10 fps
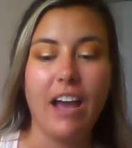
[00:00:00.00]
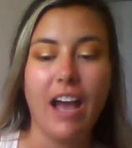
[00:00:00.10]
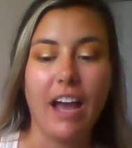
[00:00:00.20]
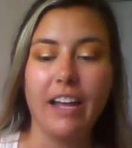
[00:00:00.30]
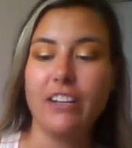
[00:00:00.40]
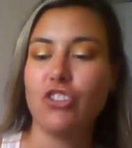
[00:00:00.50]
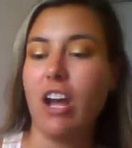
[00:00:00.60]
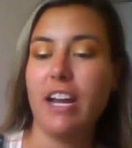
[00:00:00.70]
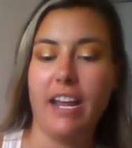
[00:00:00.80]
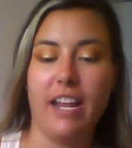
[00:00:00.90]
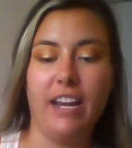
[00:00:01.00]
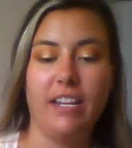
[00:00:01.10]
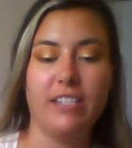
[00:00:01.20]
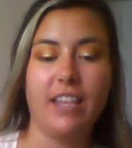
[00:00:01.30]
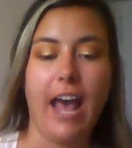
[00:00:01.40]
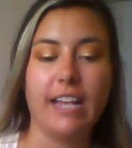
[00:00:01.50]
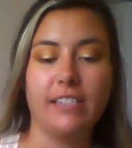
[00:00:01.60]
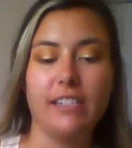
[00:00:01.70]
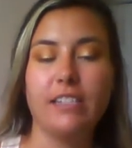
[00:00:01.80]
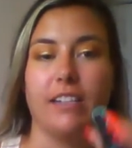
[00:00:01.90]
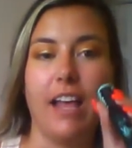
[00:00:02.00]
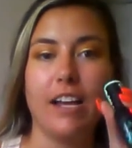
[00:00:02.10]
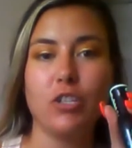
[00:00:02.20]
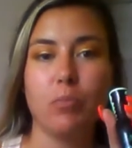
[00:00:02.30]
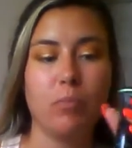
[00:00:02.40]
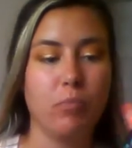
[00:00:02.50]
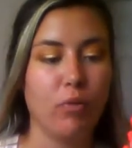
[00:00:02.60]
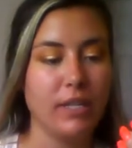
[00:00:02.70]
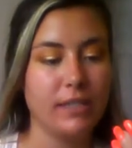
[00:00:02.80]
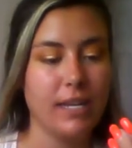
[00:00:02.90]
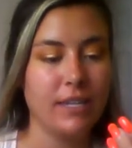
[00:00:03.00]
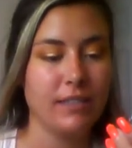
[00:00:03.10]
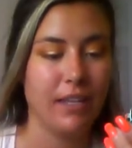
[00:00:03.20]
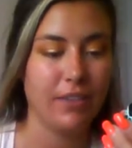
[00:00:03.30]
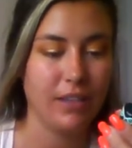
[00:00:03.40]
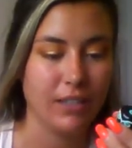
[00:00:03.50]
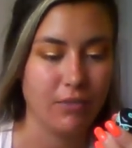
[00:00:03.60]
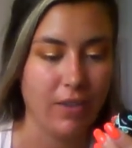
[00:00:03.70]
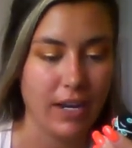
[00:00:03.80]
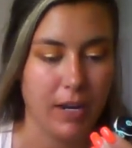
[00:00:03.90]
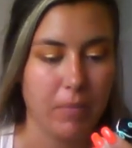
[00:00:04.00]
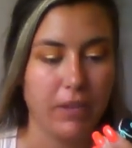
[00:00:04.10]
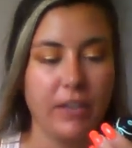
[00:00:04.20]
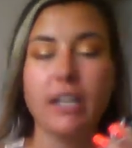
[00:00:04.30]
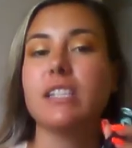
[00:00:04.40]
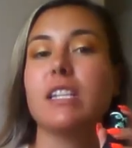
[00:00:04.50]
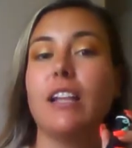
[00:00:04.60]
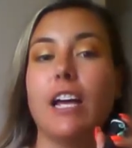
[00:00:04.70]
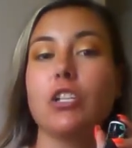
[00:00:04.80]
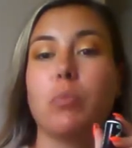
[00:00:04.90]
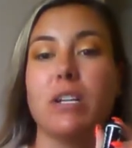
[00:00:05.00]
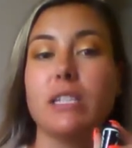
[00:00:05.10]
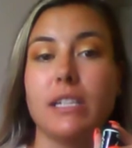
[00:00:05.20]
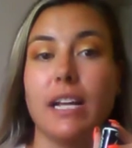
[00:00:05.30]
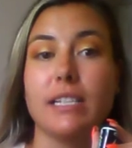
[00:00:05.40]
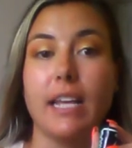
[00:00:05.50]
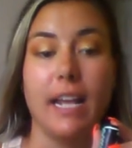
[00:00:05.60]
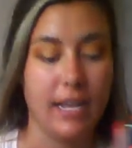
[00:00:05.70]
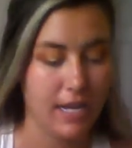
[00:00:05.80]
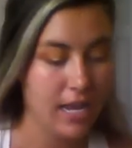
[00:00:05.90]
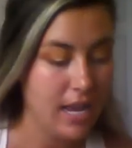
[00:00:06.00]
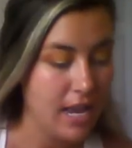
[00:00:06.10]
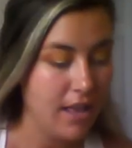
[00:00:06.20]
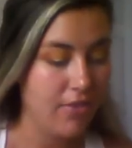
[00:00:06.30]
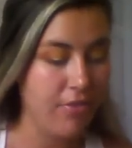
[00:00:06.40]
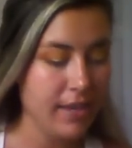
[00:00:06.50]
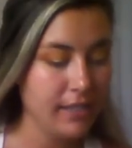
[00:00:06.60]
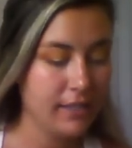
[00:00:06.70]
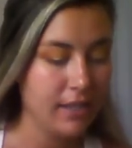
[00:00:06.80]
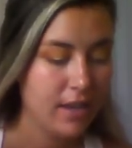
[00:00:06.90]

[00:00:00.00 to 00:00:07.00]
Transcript: I tried it, and it's the Essence Lash Princess. I think it's faded, but I think it's the Lash Princess, and this